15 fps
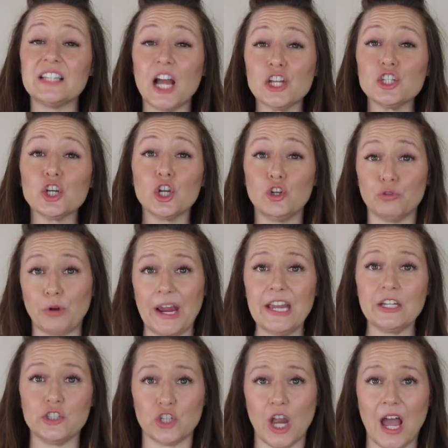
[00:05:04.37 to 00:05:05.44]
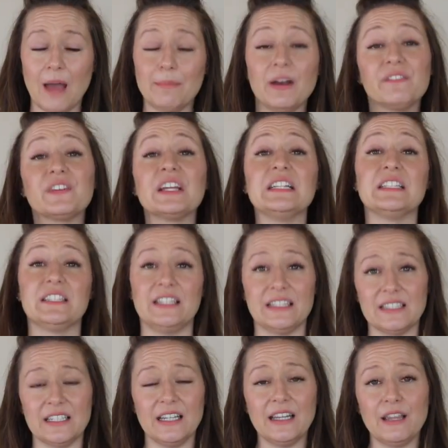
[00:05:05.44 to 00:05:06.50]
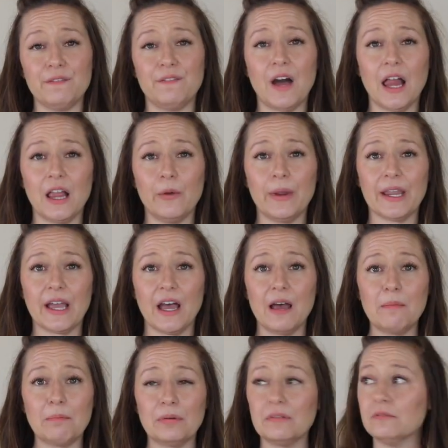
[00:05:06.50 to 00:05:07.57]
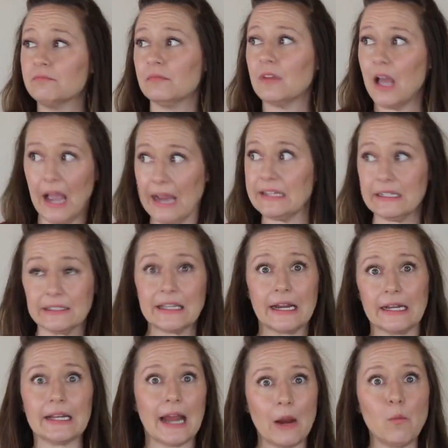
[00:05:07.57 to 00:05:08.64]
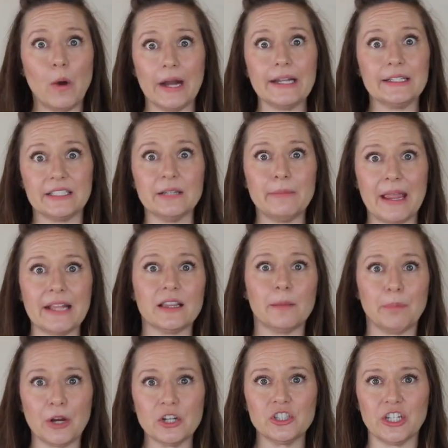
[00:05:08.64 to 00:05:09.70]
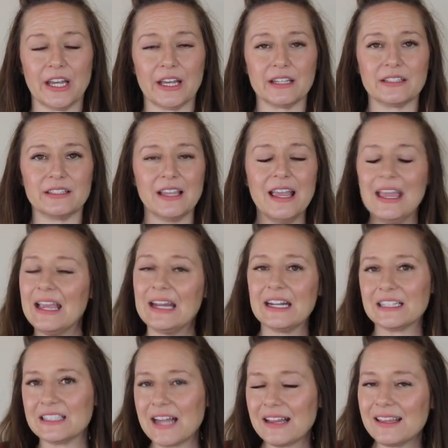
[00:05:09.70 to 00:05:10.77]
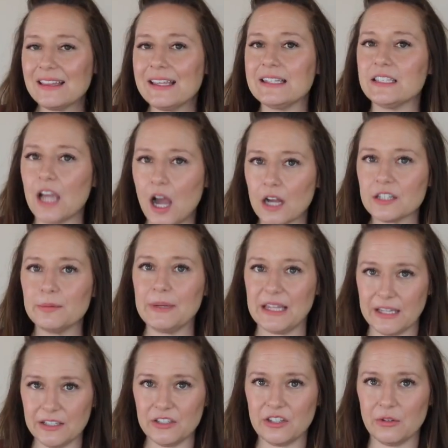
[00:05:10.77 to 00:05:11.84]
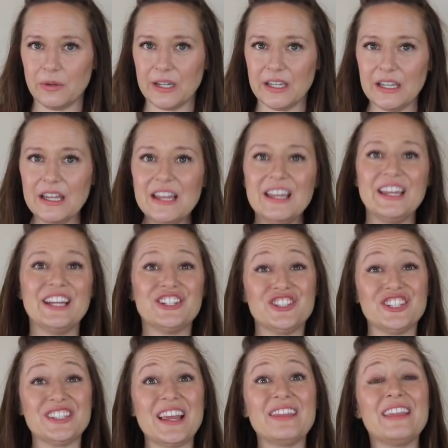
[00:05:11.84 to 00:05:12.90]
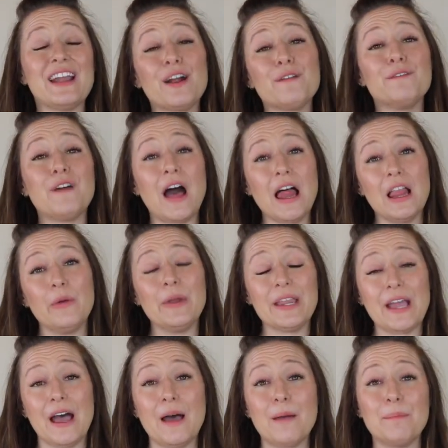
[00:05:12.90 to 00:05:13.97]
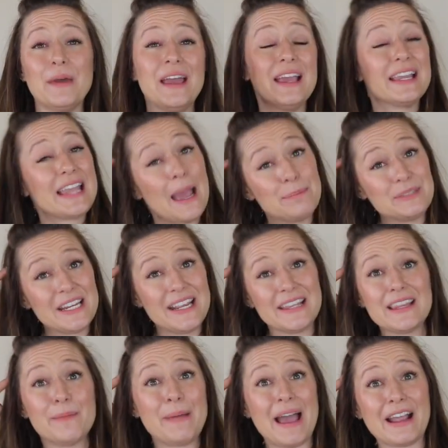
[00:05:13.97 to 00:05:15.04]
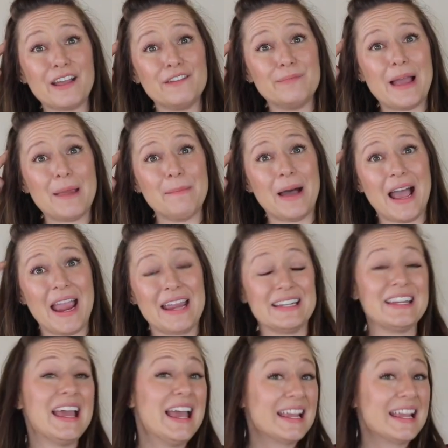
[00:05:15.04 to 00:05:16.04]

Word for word: such a great job of consistently following up, I decided I wanted to make the purchase. And it's not that they talked me into it, it's just that they're following up, kept it in the back of my mind,